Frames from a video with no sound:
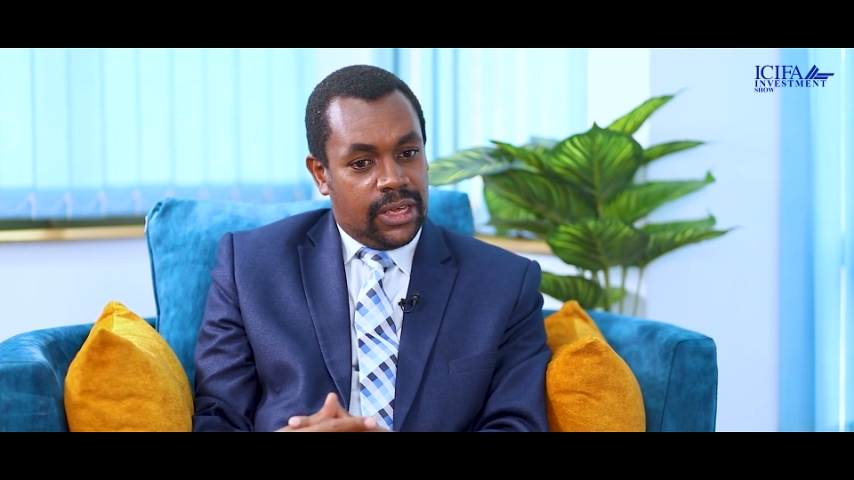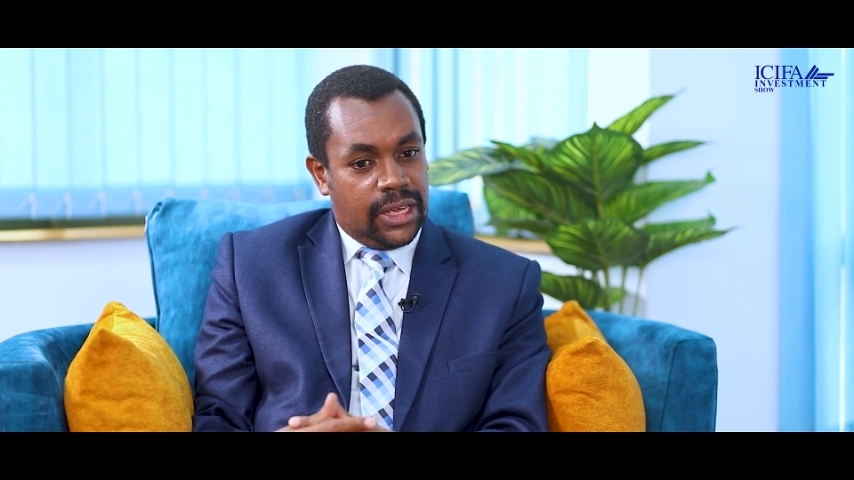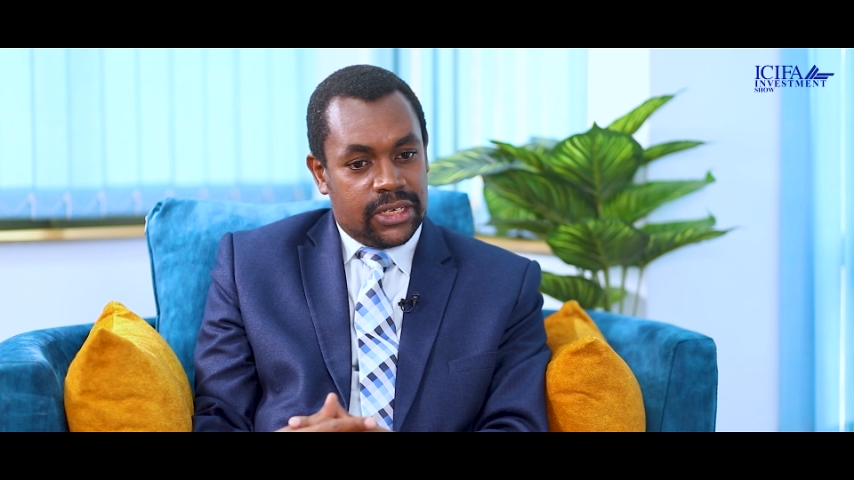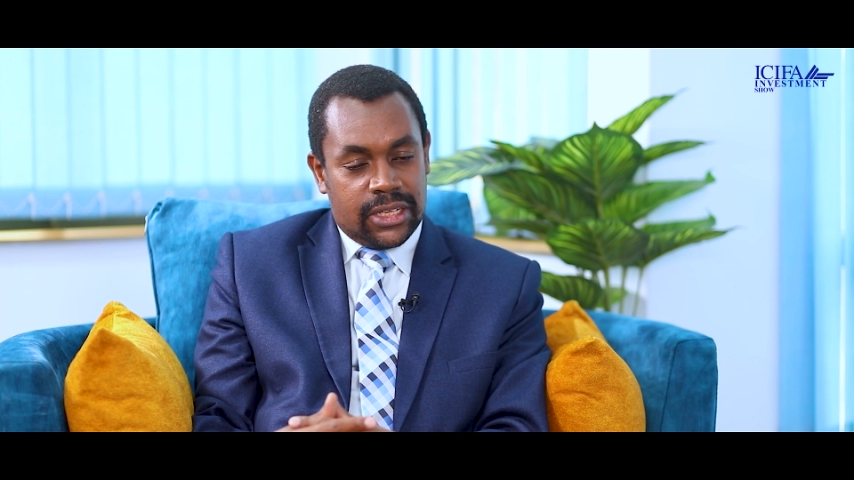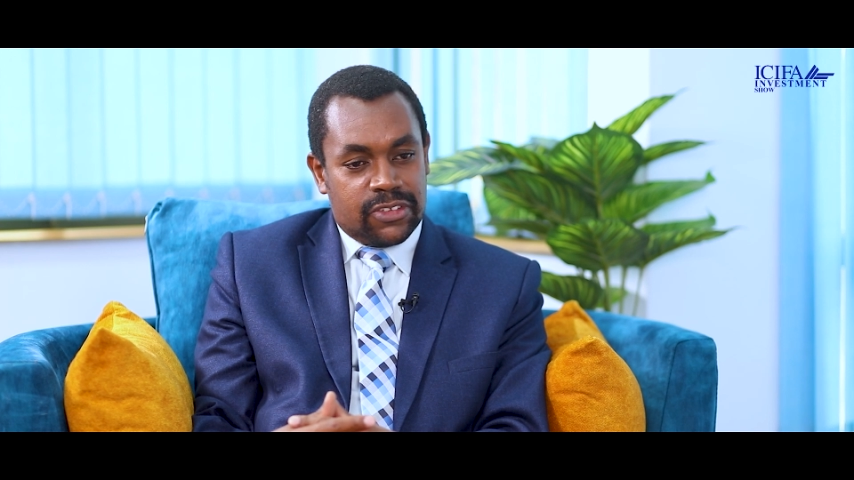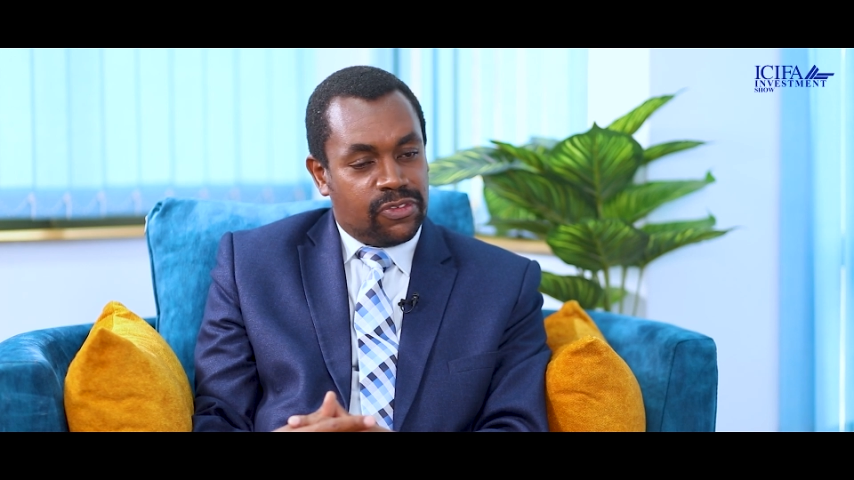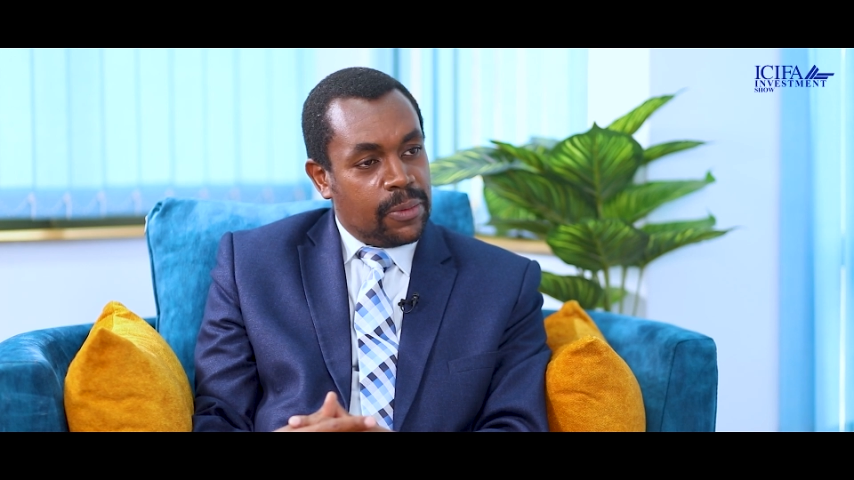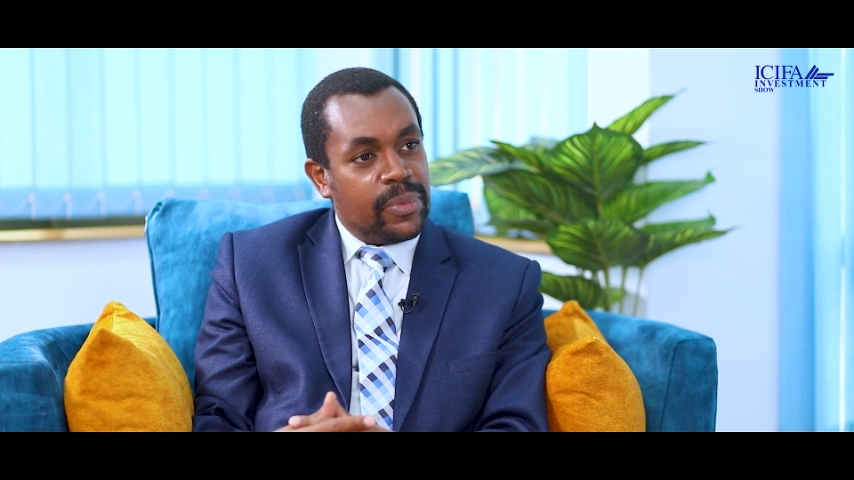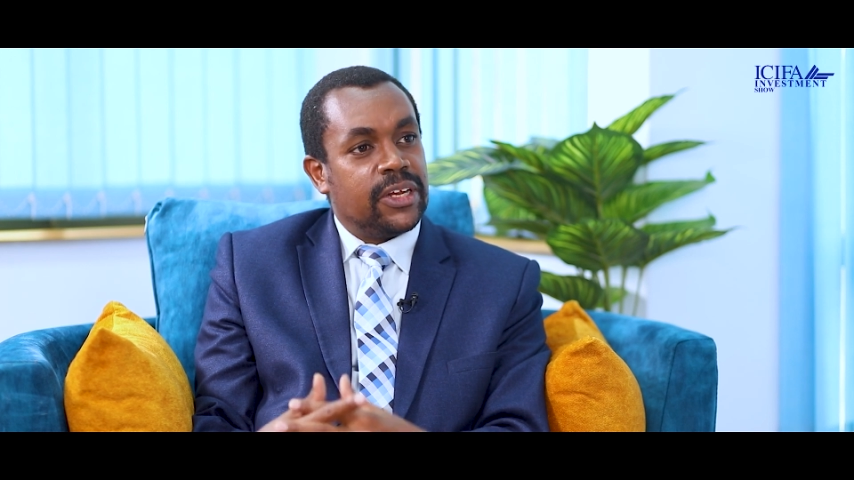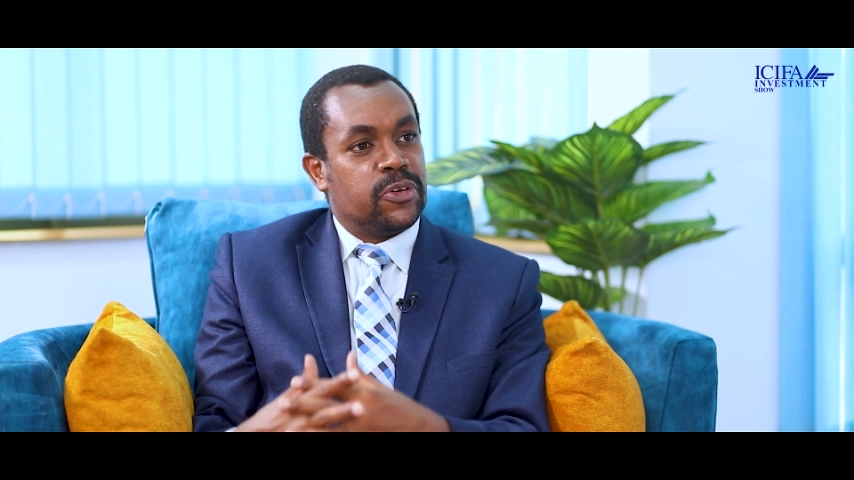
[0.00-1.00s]
it's far
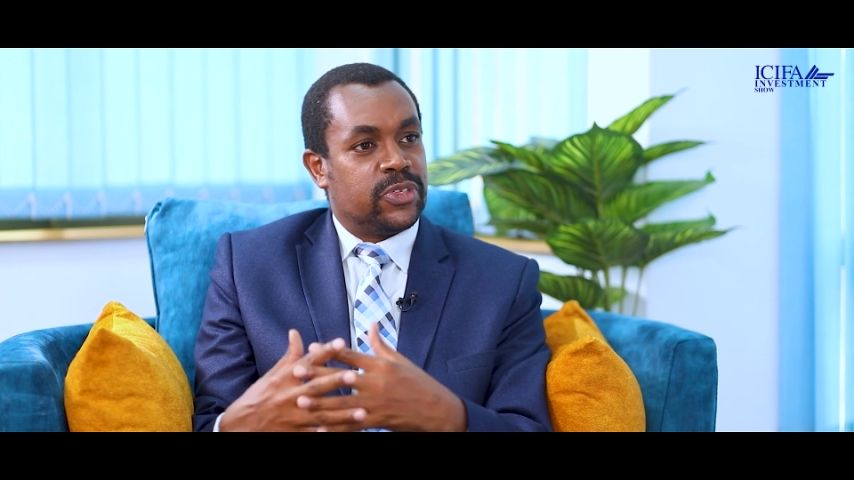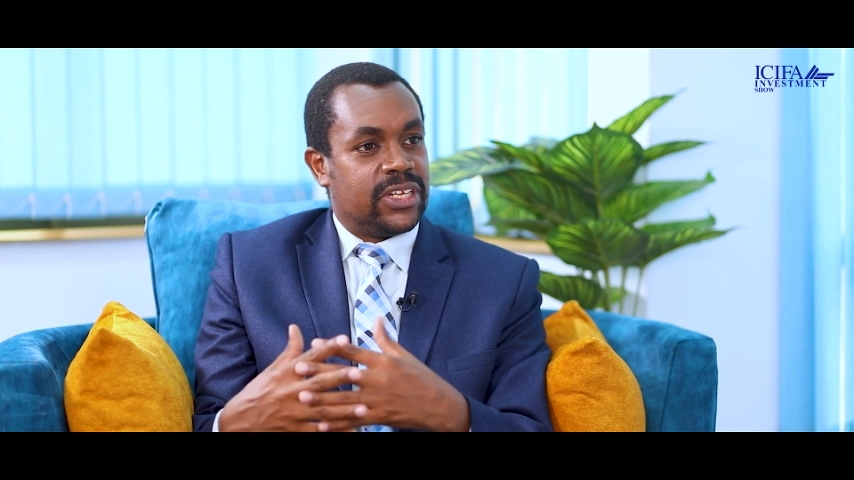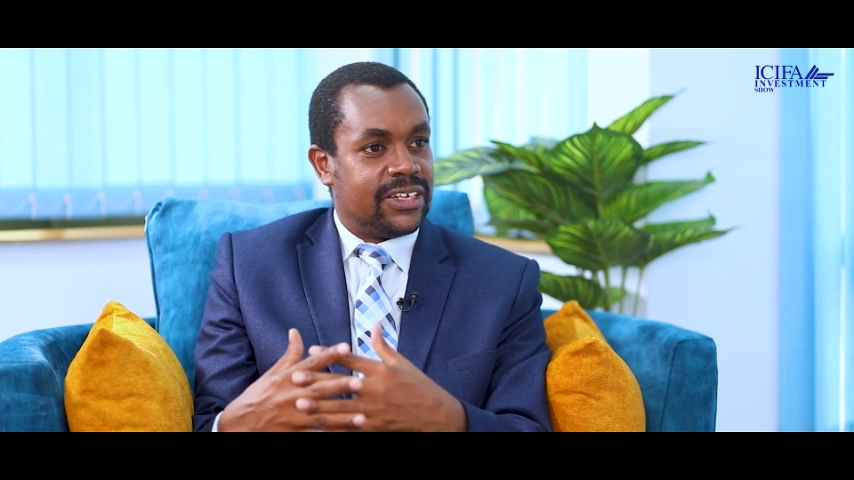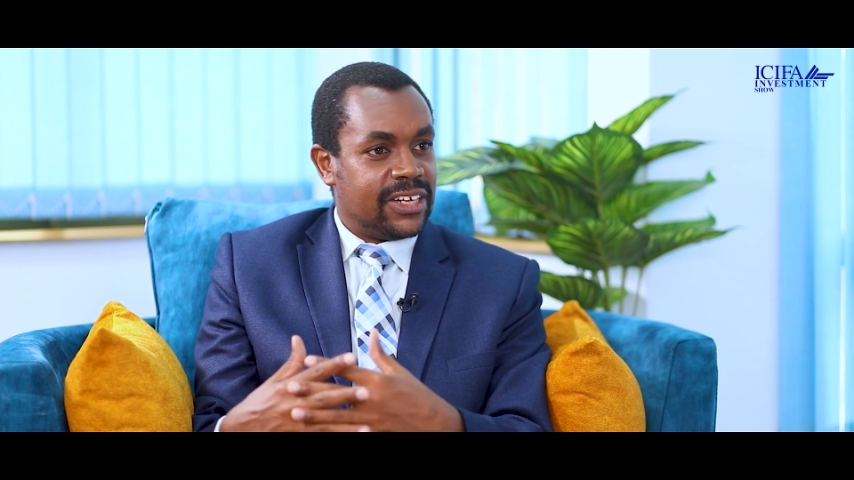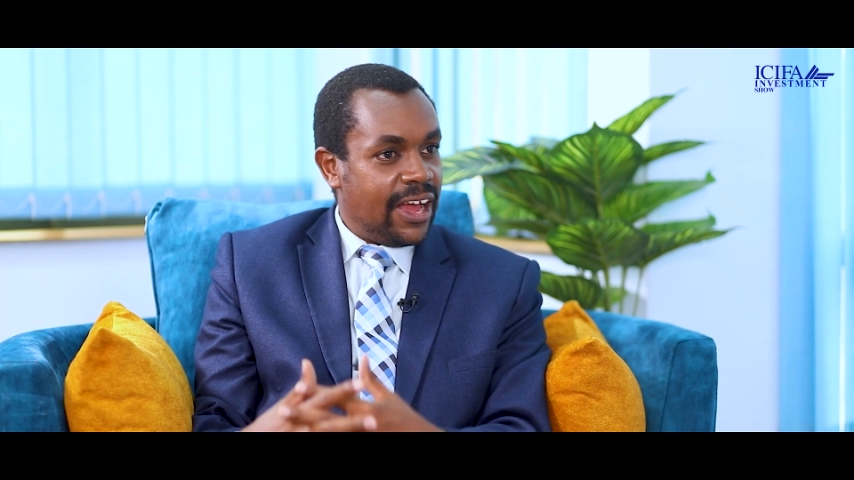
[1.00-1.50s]
better to start